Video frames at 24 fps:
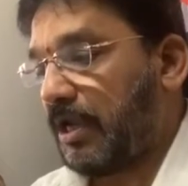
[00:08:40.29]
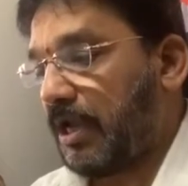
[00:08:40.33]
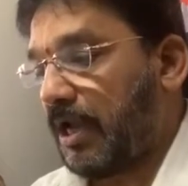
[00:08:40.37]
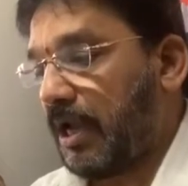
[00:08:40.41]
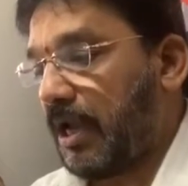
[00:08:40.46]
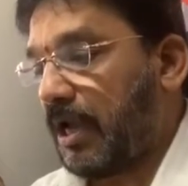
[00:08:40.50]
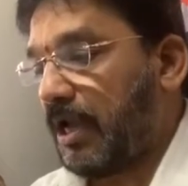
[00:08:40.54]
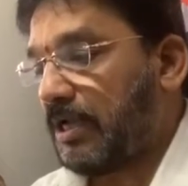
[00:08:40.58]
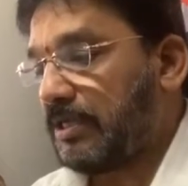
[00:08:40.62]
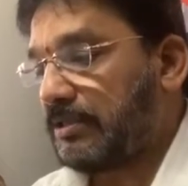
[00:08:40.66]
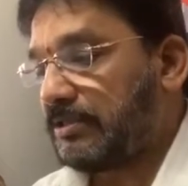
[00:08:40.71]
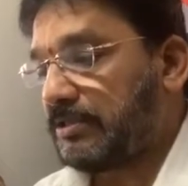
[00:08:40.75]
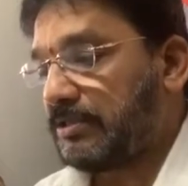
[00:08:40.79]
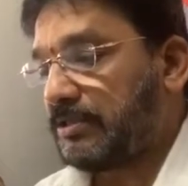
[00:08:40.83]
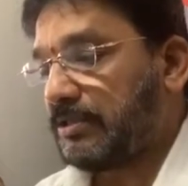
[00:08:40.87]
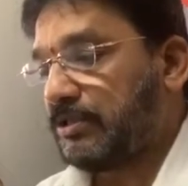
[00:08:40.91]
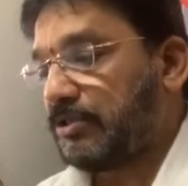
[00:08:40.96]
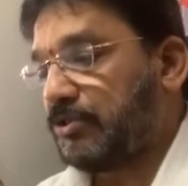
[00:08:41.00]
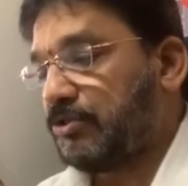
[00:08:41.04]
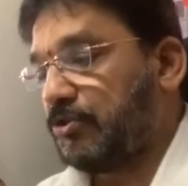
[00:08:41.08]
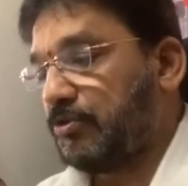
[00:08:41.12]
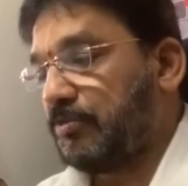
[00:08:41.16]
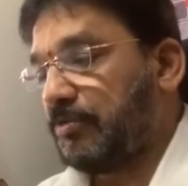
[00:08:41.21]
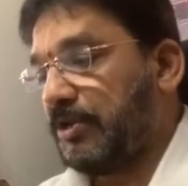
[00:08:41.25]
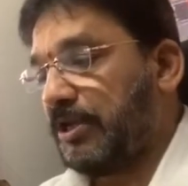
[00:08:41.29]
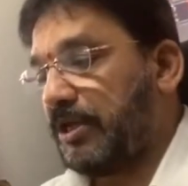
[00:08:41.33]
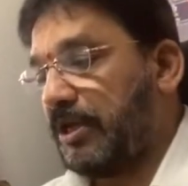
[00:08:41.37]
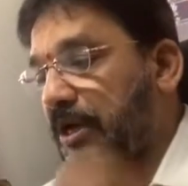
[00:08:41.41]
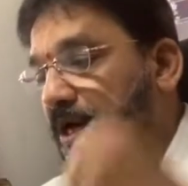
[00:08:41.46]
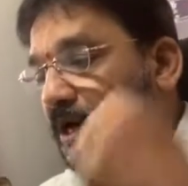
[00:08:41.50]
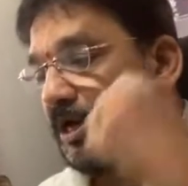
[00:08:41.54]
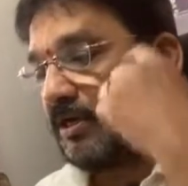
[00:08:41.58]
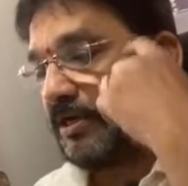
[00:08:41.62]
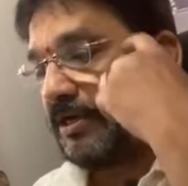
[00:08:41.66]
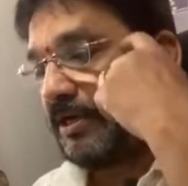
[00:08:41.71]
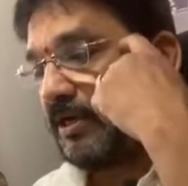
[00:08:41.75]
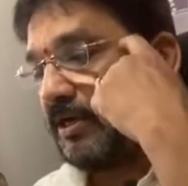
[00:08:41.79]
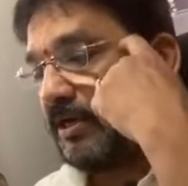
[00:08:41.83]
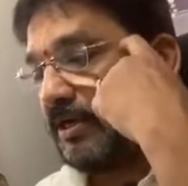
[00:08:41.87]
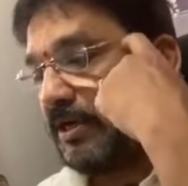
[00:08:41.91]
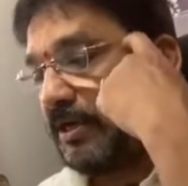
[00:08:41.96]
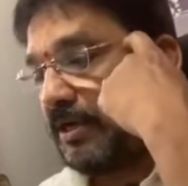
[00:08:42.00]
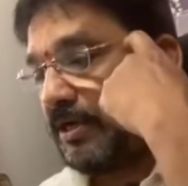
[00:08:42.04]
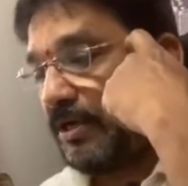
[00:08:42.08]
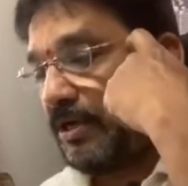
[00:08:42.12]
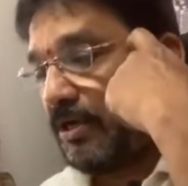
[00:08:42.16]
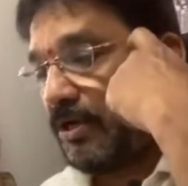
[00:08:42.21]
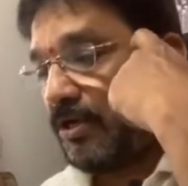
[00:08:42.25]
has to be
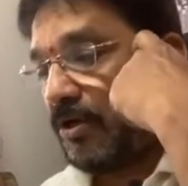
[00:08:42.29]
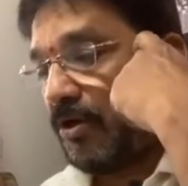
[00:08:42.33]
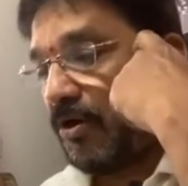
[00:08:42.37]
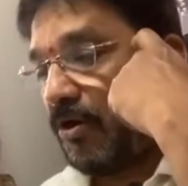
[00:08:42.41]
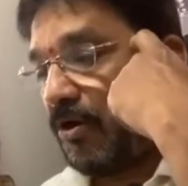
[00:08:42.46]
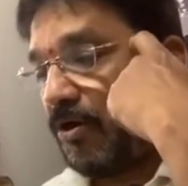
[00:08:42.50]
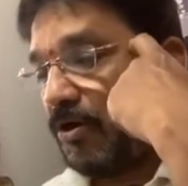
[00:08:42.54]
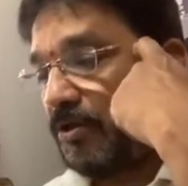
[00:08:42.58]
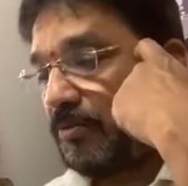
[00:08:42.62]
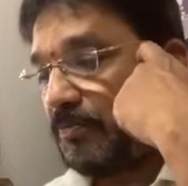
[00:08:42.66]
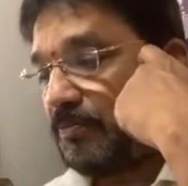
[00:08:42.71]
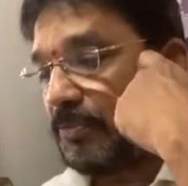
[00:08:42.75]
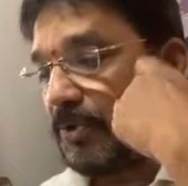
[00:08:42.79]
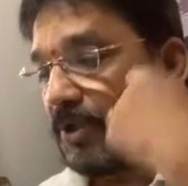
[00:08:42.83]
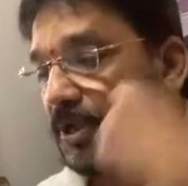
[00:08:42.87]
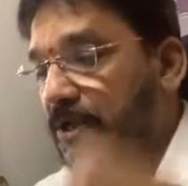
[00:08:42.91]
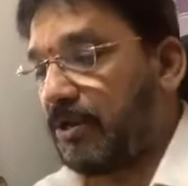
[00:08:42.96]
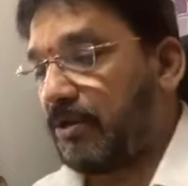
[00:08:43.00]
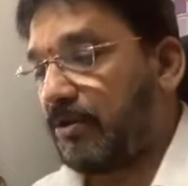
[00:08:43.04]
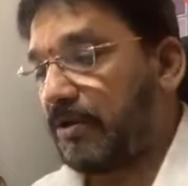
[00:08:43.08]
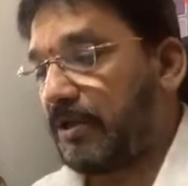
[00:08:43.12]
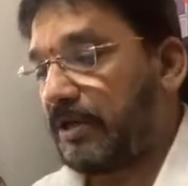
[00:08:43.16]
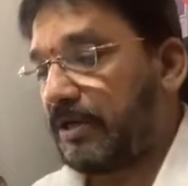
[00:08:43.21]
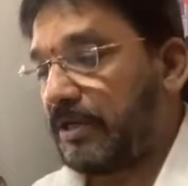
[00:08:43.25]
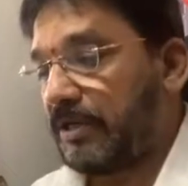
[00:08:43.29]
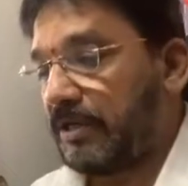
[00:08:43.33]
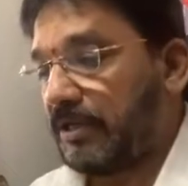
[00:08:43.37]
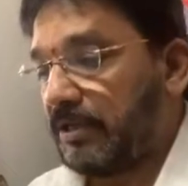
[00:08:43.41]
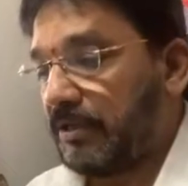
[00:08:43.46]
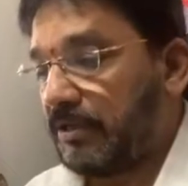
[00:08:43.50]
attended on priority.